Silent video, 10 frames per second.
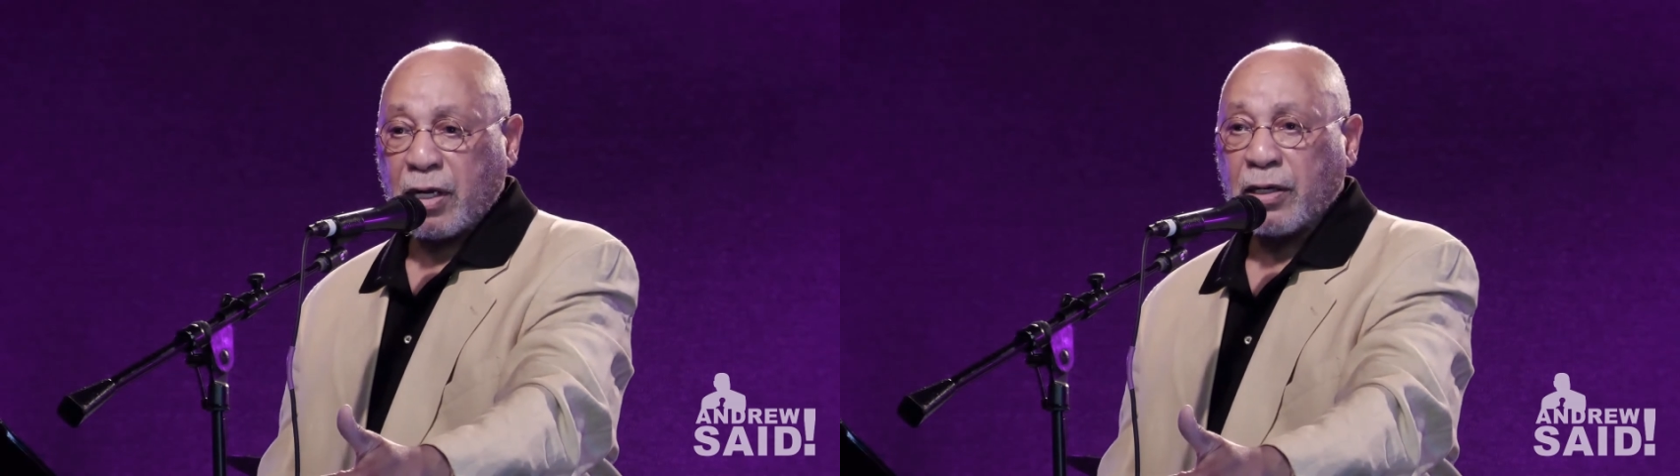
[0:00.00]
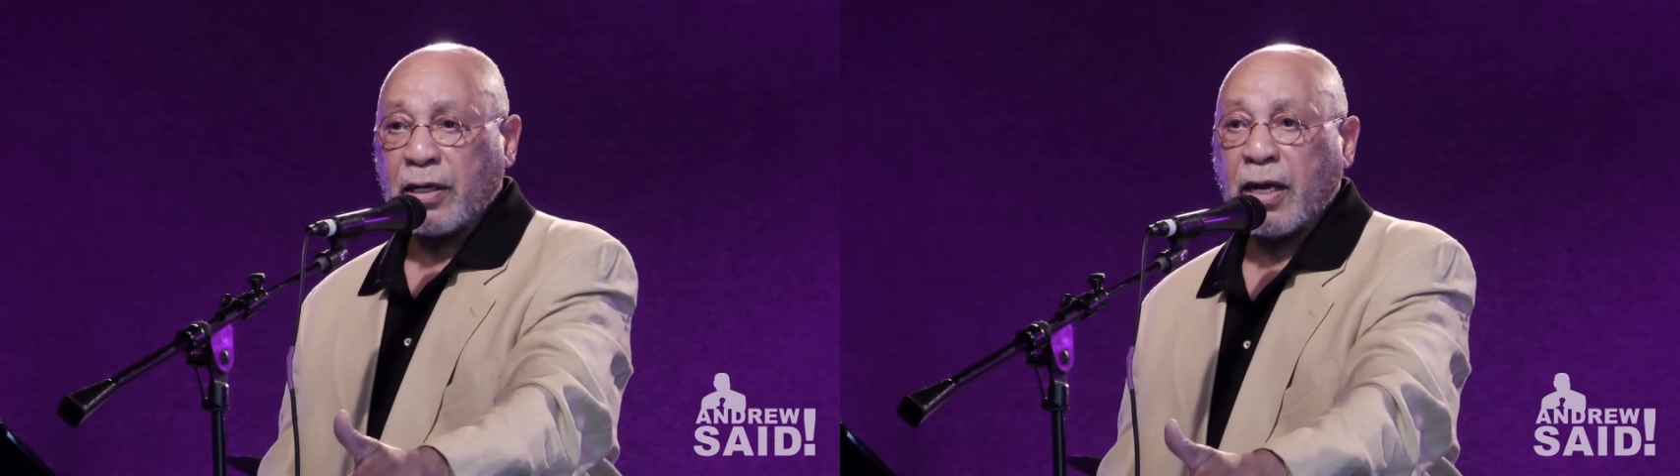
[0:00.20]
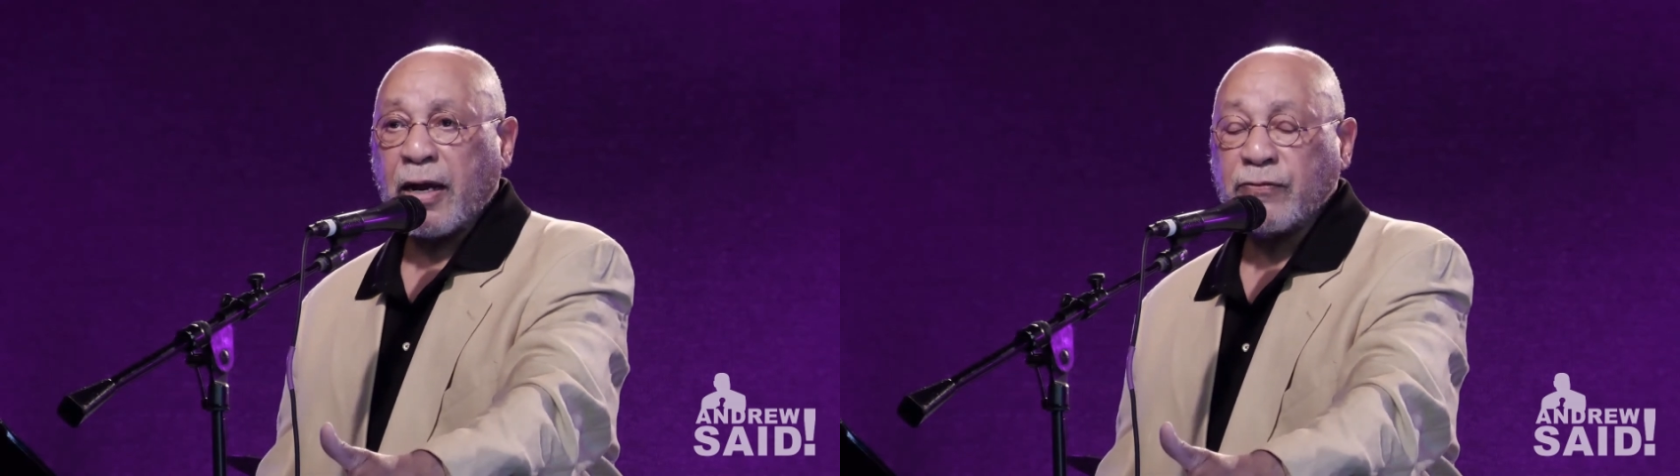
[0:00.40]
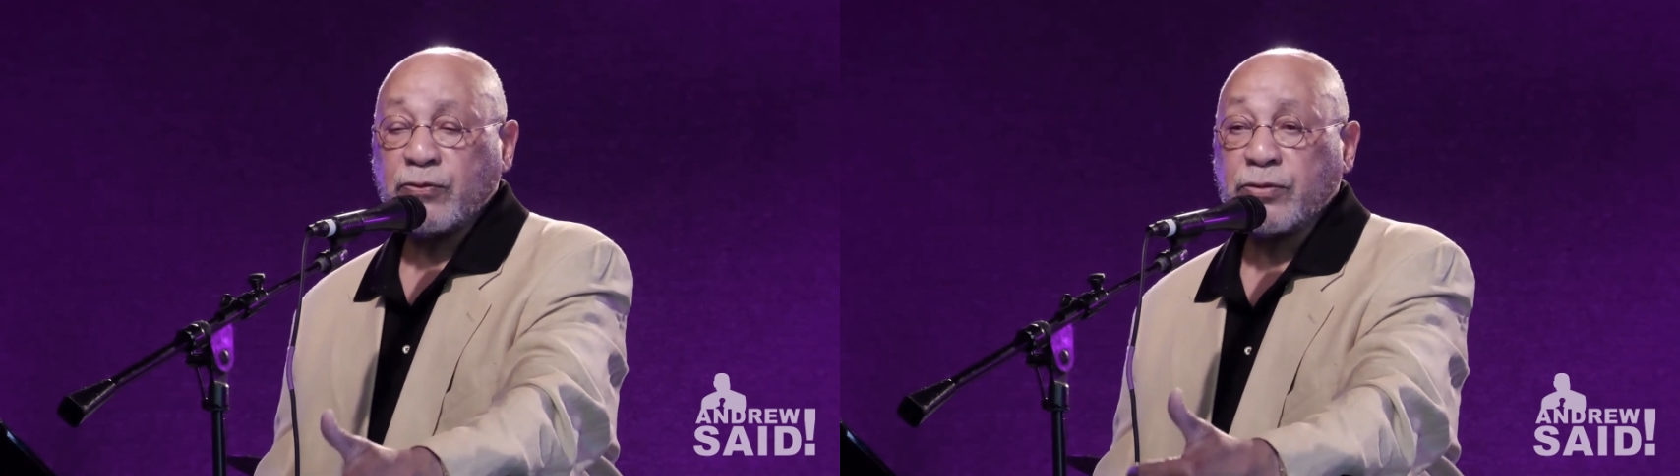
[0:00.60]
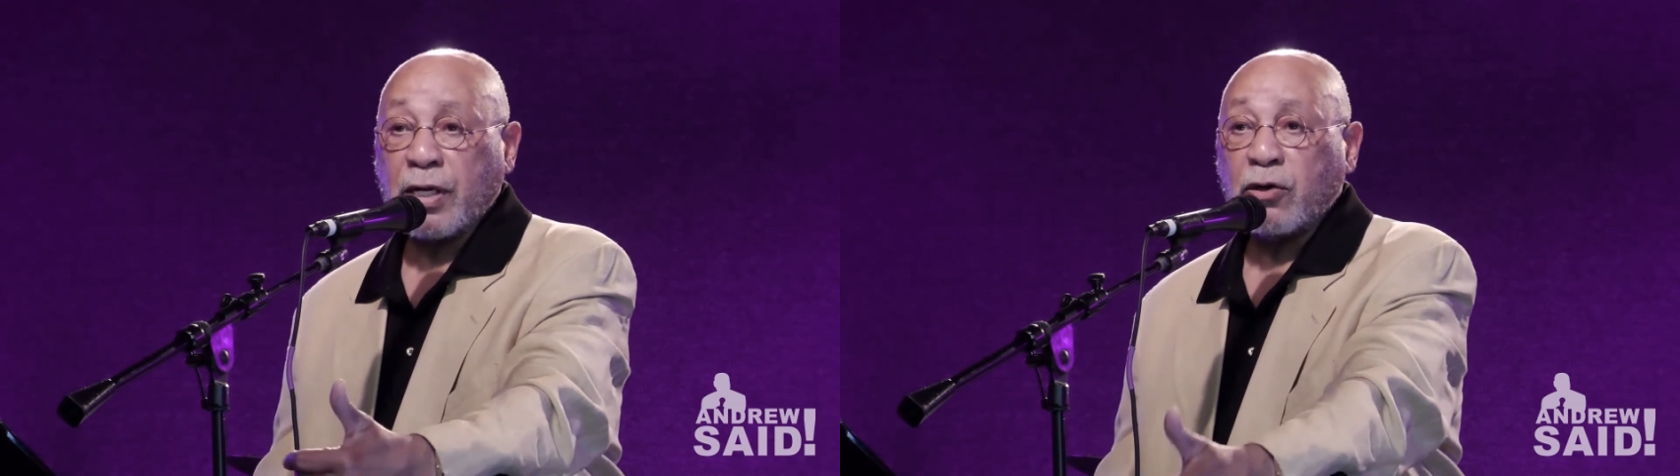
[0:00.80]
our lives
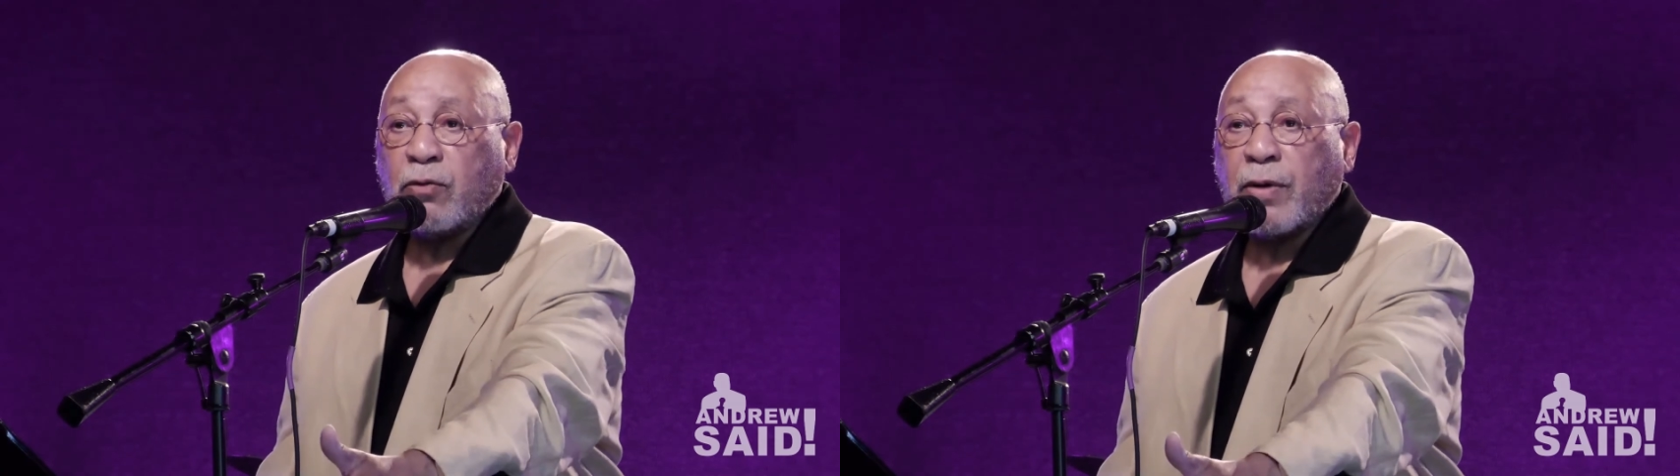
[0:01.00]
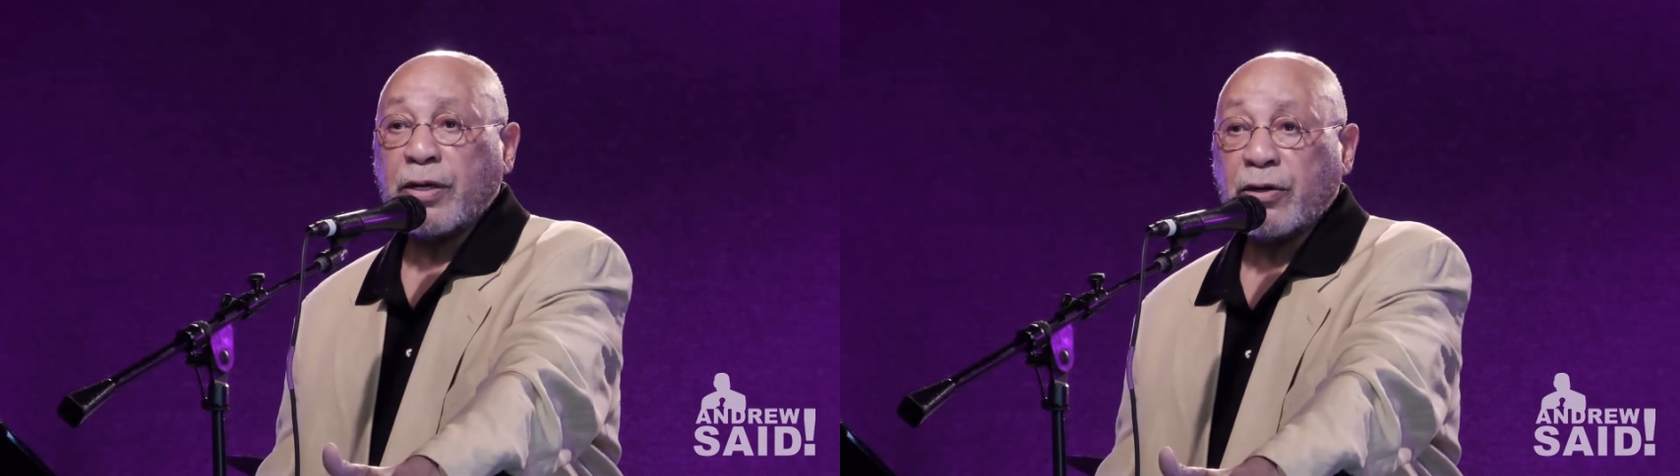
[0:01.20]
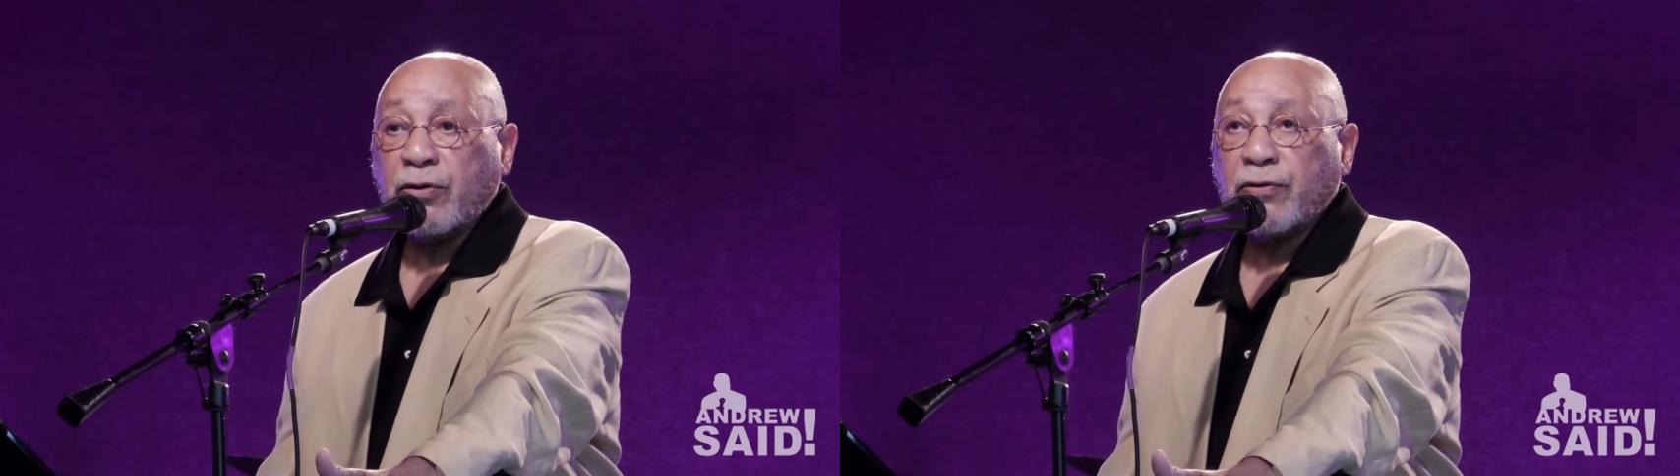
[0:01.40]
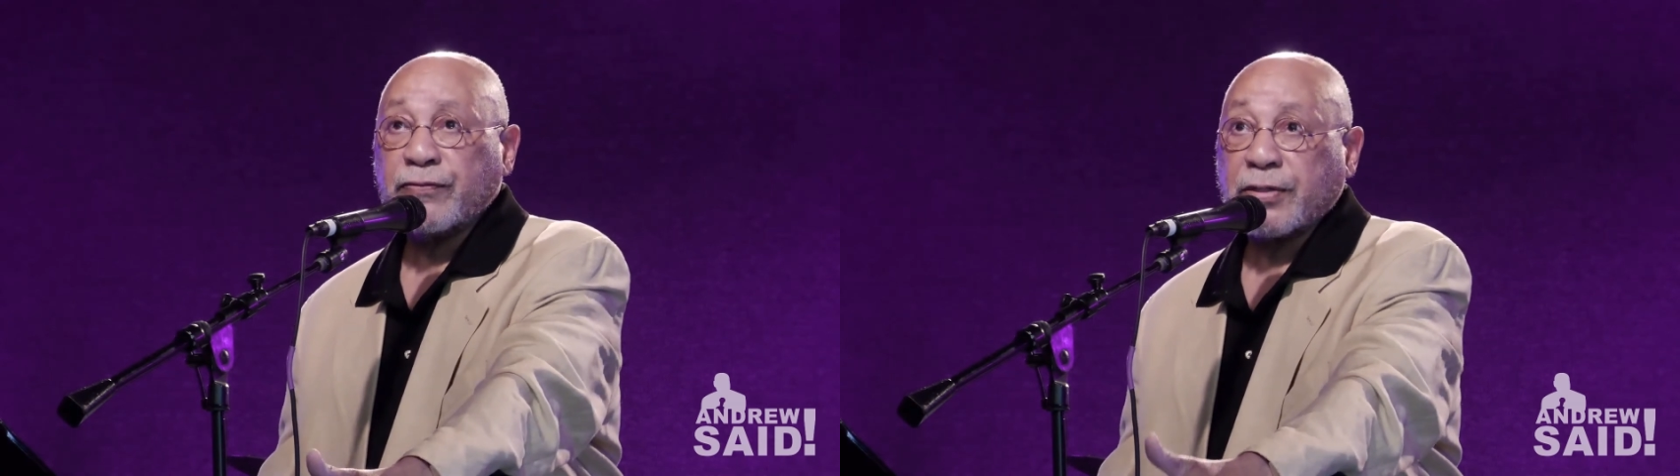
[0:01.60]
who was getting on my nerves,